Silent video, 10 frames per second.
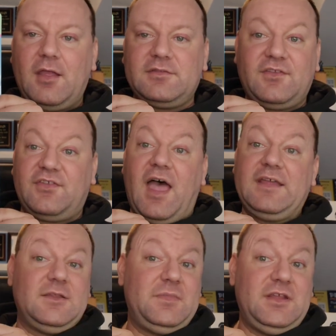
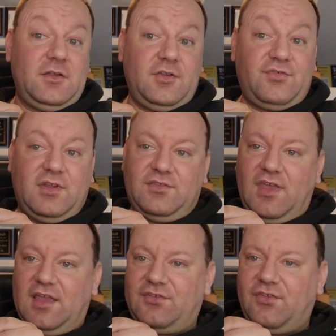designed to be a nursery
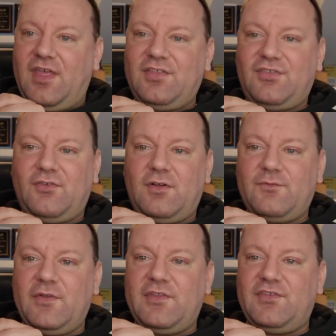tank. So that's sort
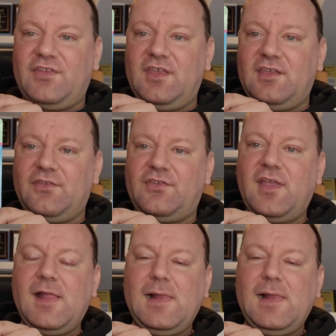of what this is.